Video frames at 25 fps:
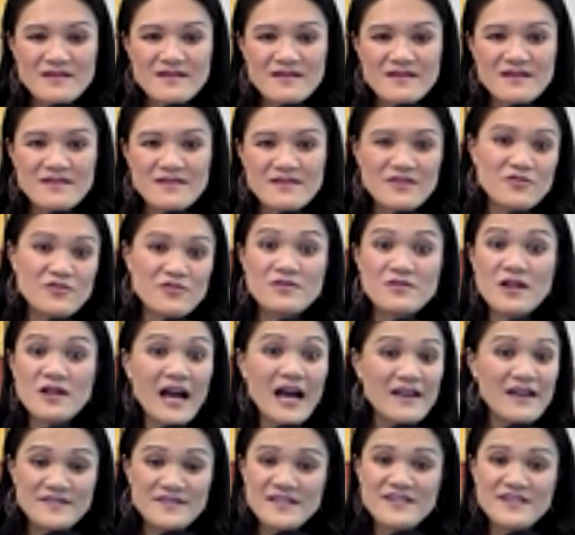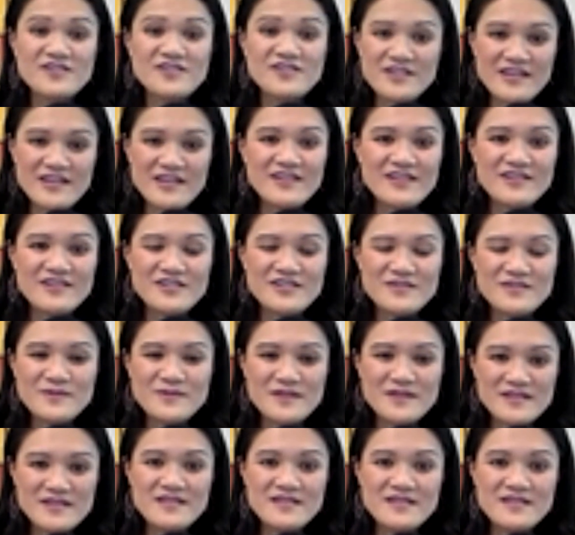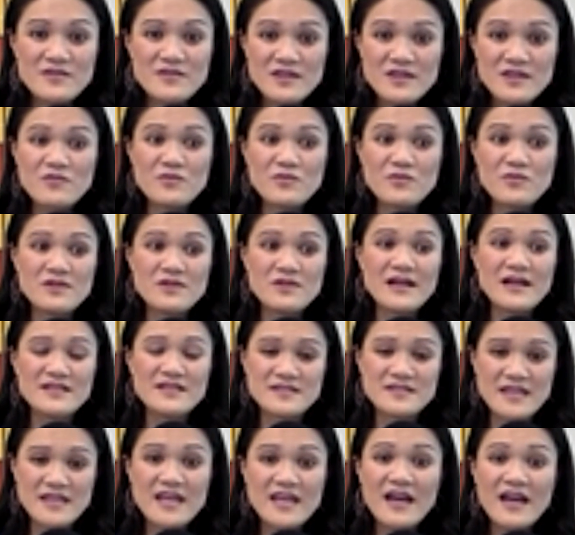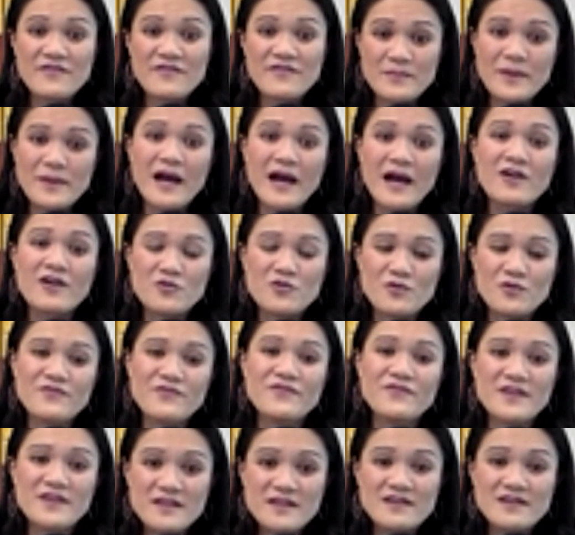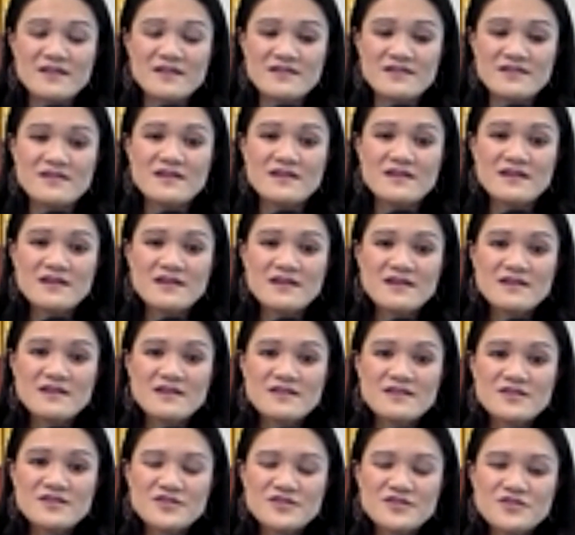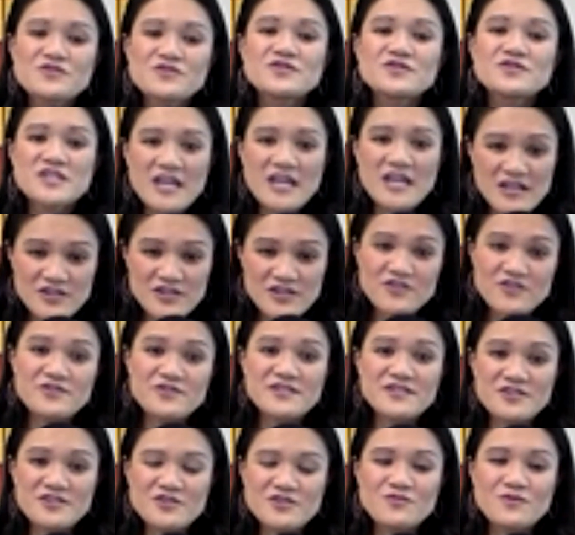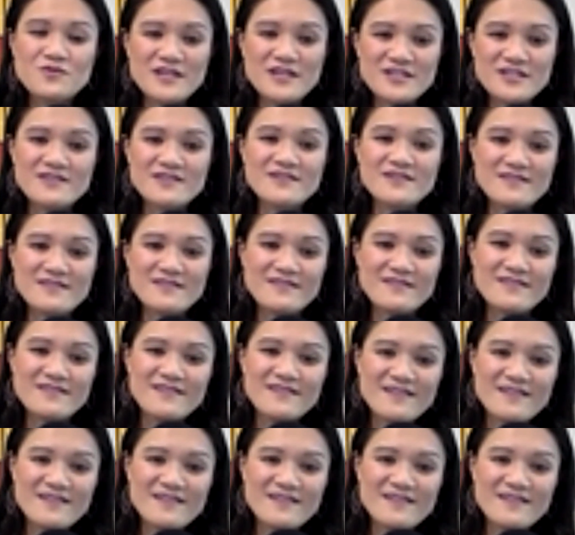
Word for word: their lives can change because then mm-hmm. they realize they have the power within to change their situation.